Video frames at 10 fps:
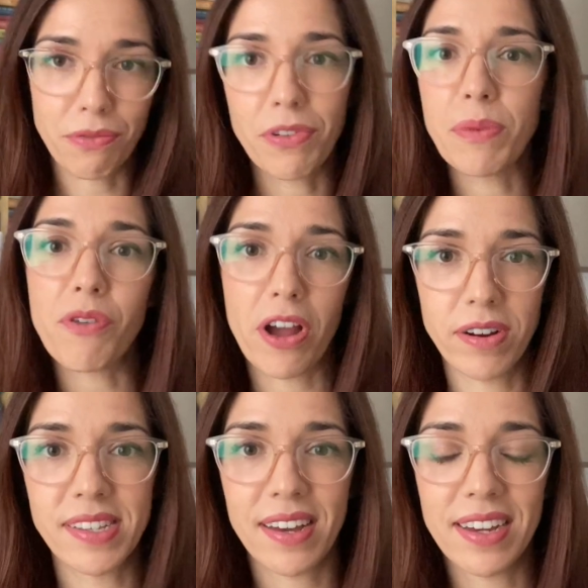
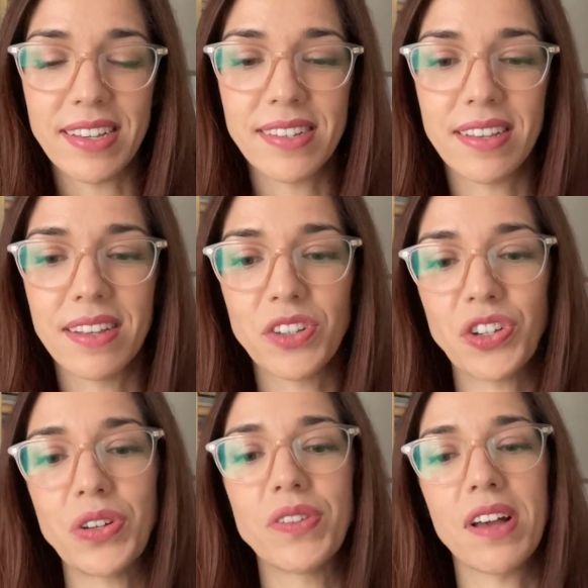reprioritize, and then
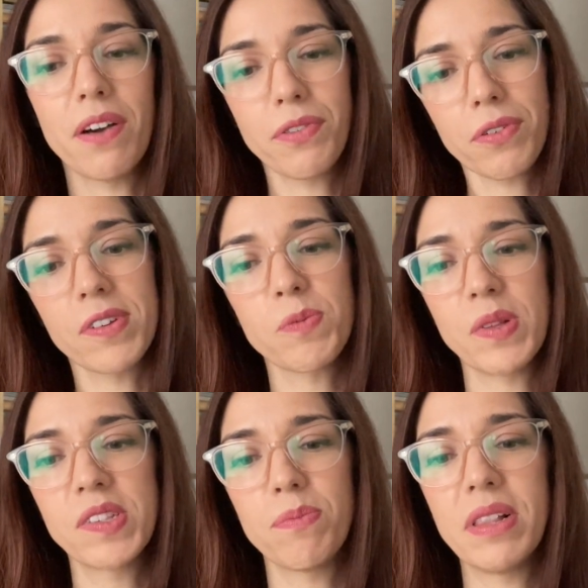choose out of your
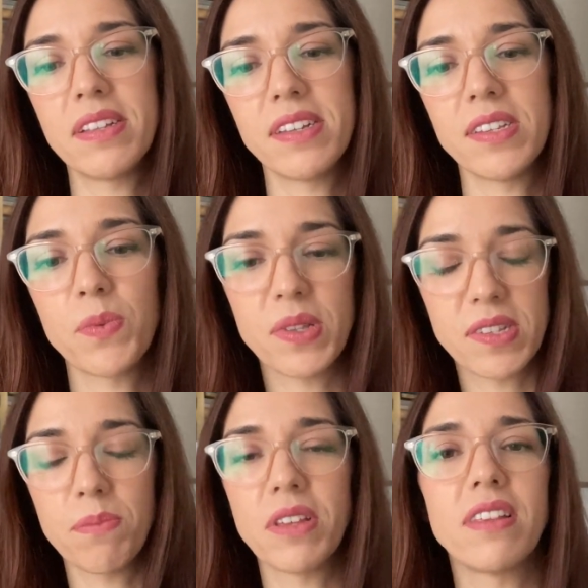responsibilities what's
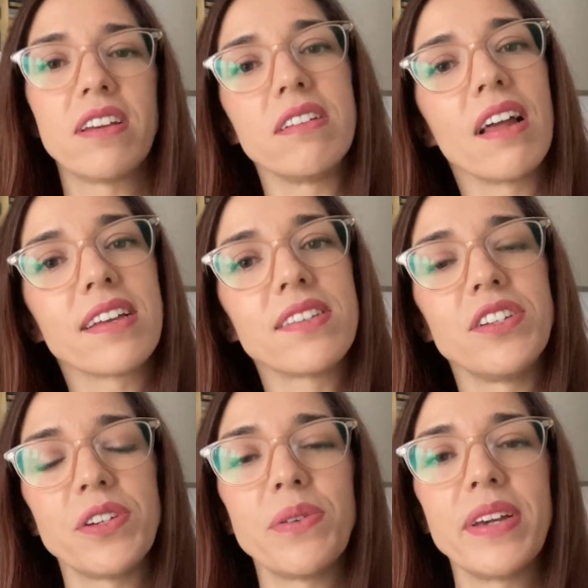something that you'd like to
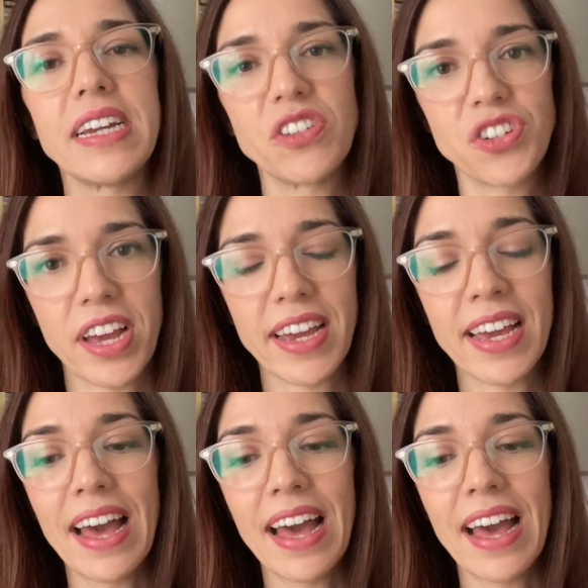do each day.